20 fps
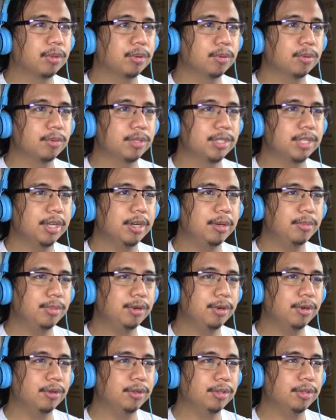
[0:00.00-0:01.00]
Was that a
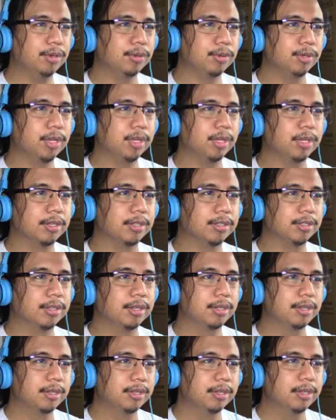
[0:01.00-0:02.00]
burn, you ask?
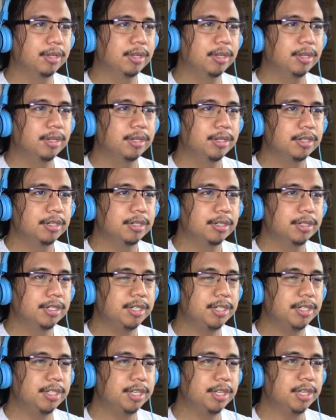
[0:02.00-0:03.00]

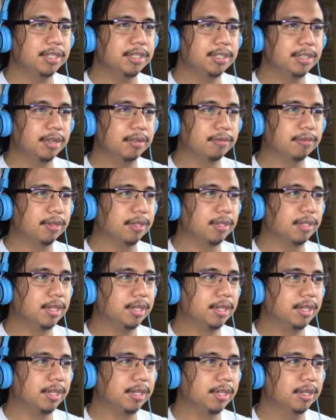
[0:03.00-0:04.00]
She says
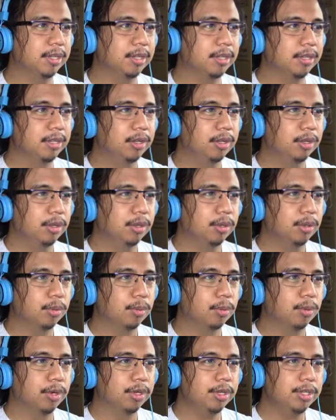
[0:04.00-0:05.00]
definitely.
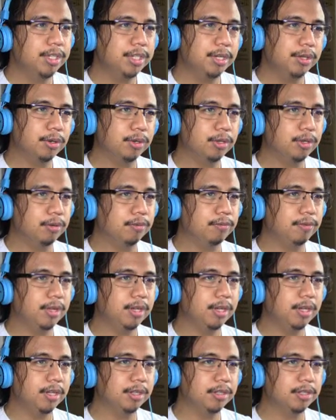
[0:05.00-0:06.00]
Worried she hurt your
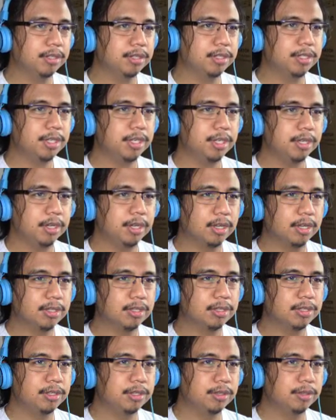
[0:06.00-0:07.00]
feelings, she
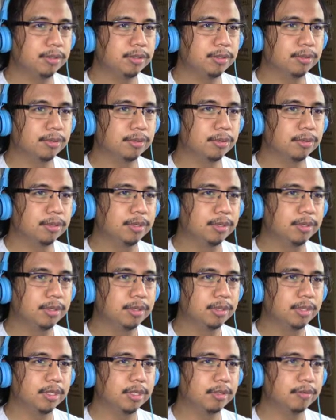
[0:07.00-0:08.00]
asks you
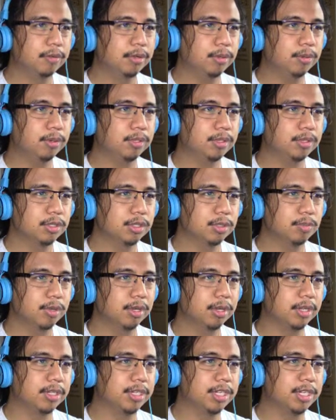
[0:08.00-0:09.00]
if you want to
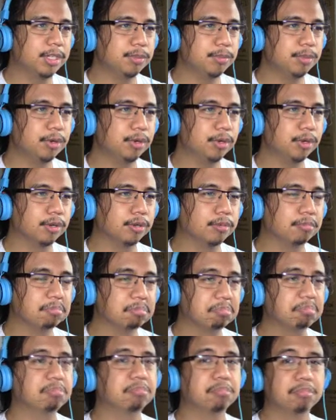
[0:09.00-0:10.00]
split a cheeseburger.
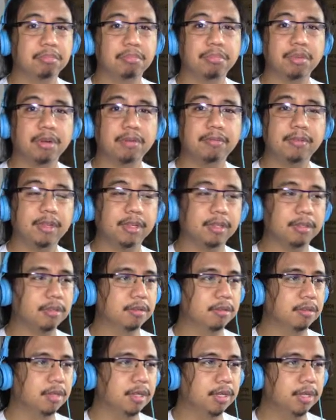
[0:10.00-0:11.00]
Perfect.
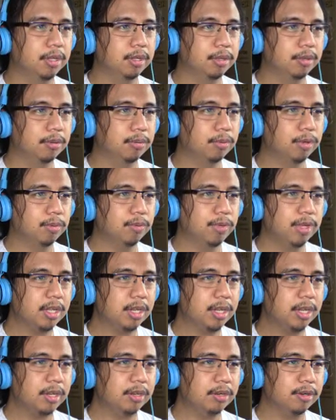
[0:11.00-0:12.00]
One week
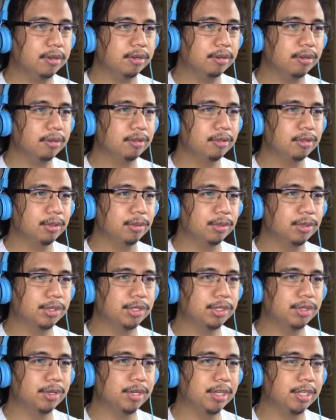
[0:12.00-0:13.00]
later, you're
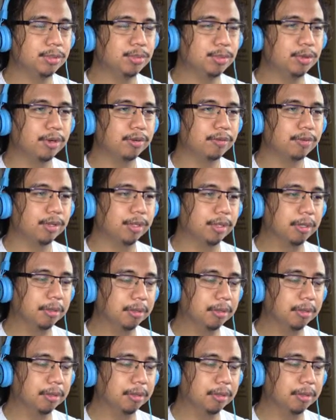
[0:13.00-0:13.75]
Julia's boyfriend.